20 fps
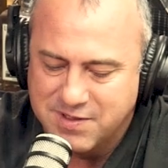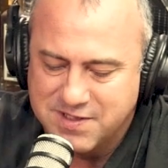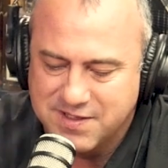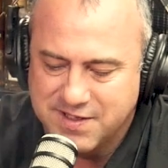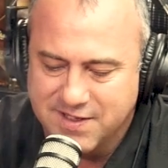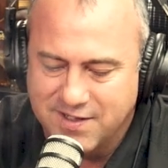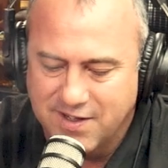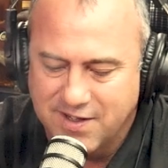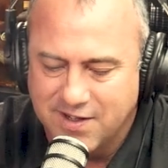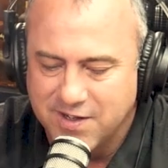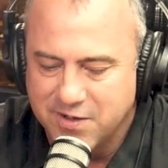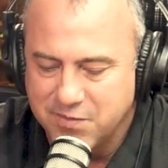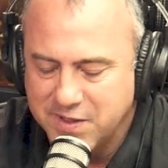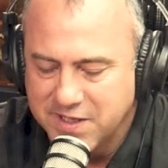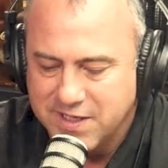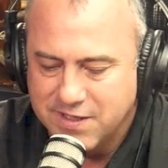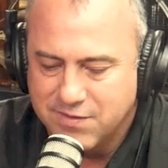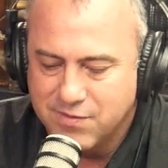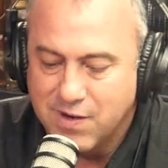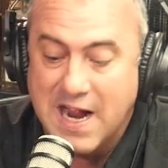was in the Guard, we
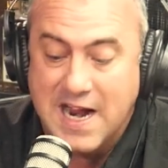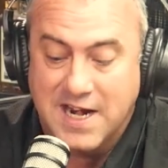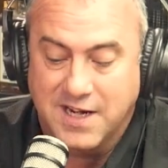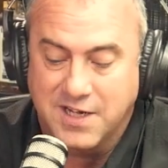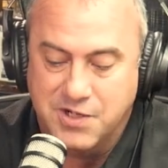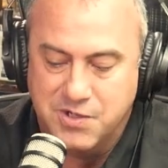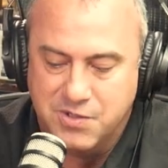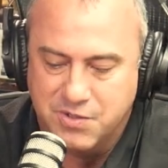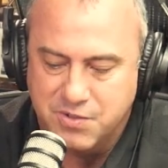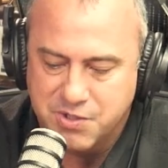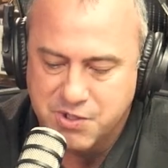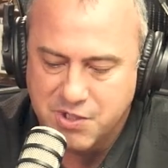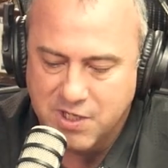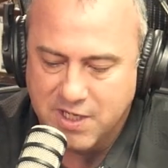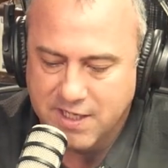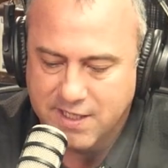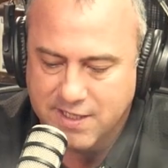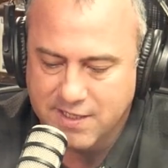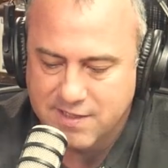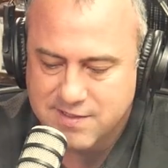did riot control
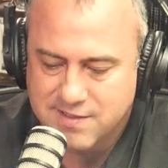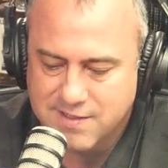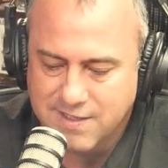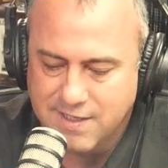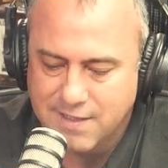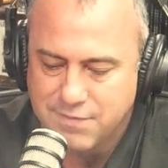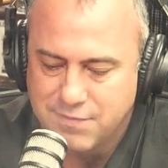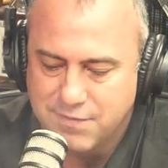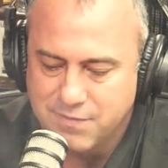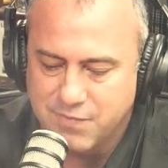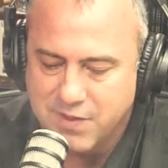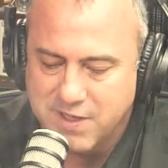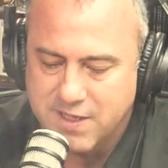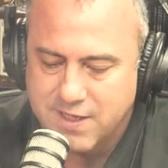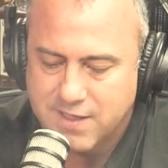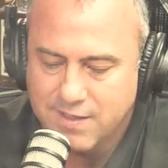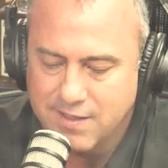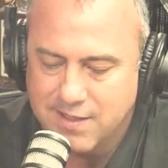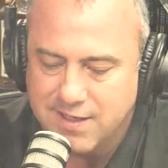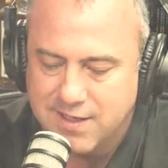training and stuff,
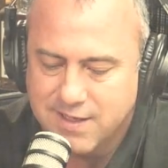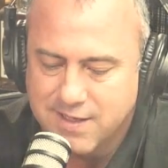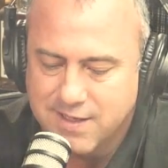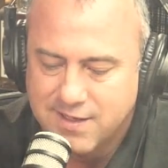and